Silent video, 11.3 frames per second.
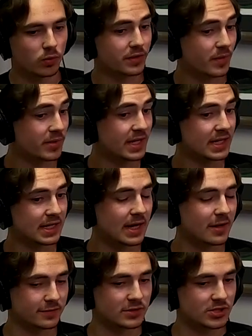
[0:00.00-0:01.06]
the P D
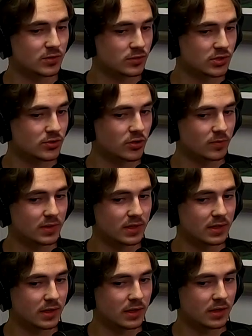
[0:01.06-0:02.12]
F, and she was showing
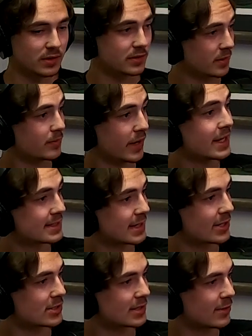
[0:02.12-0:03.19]
me uh the, the bike
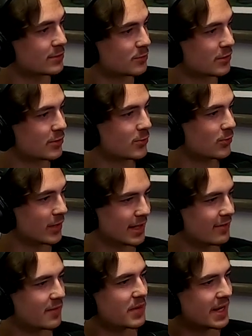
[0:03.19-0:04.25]
section. That was really cool. Like, they
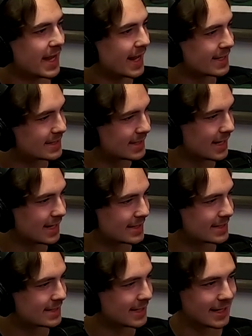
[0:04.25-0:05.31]
have the banana
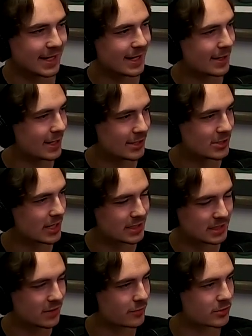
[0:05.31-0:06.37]
seats, and like each has
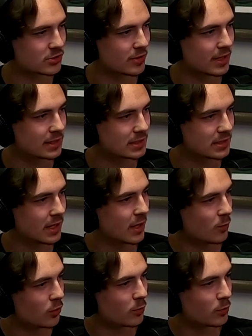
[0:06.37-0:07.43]
different traits. Yeah,
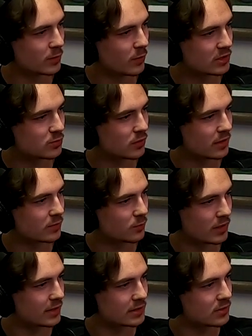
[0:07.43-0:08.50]
like, what, what which one
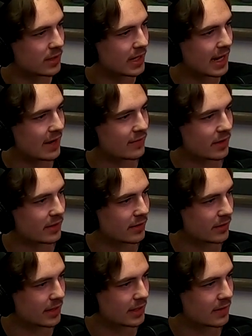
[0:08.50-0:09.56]
what else do they have on
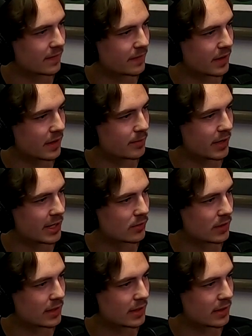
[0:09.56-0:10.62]
there? Like, so uh, the color
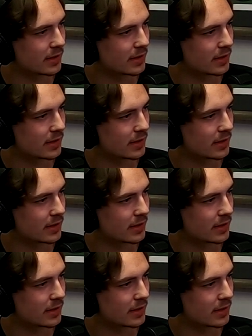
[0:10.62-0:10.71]
related. Of